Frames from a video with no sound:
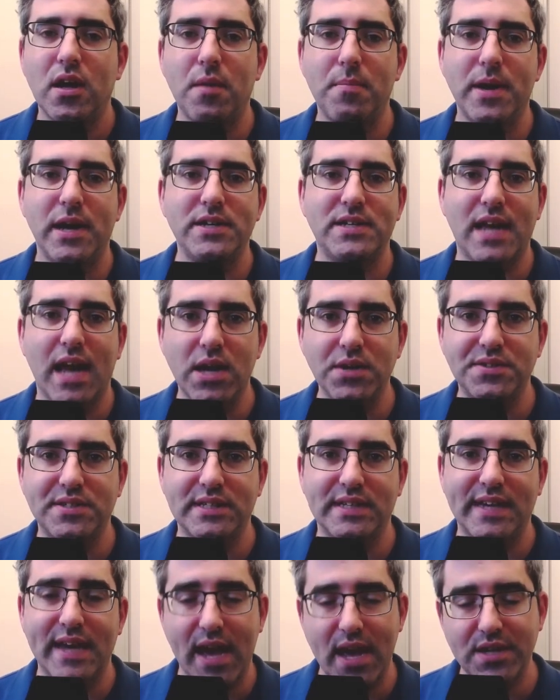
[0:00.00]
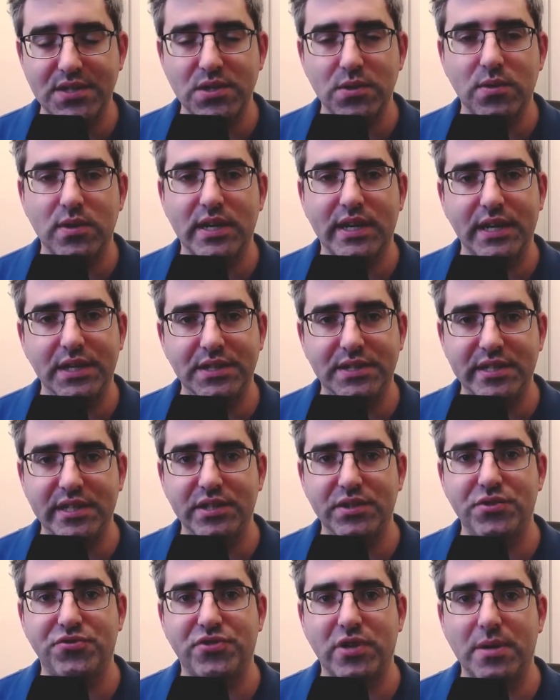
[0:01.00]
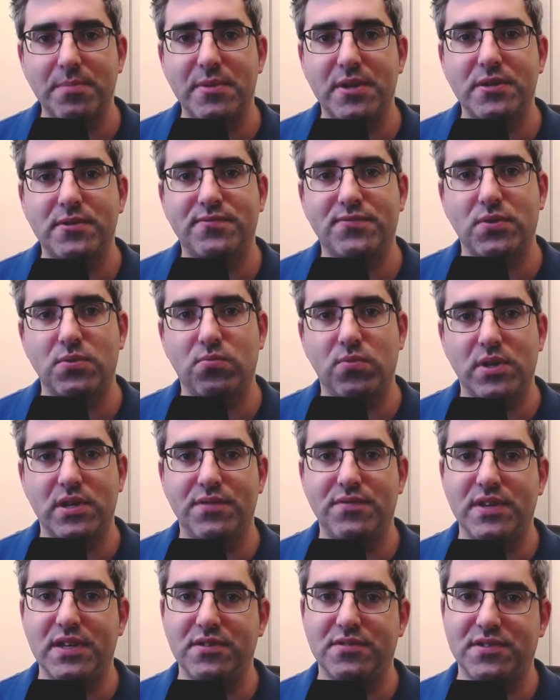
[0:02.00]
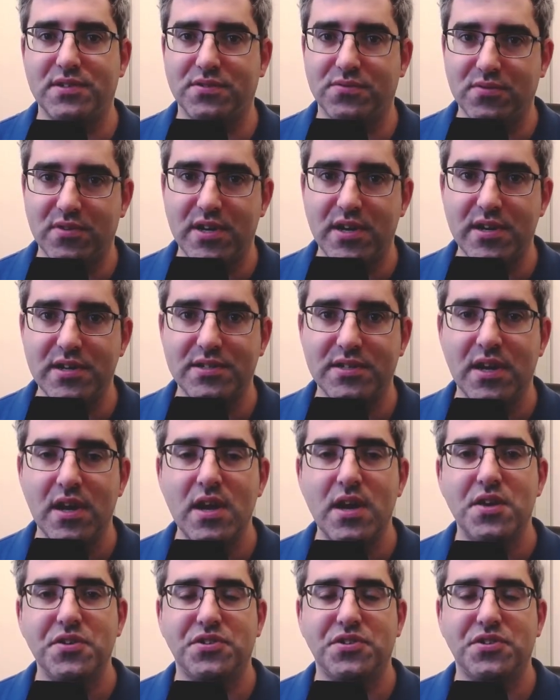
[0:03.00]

about how to get or continue treatment for one of these disorders.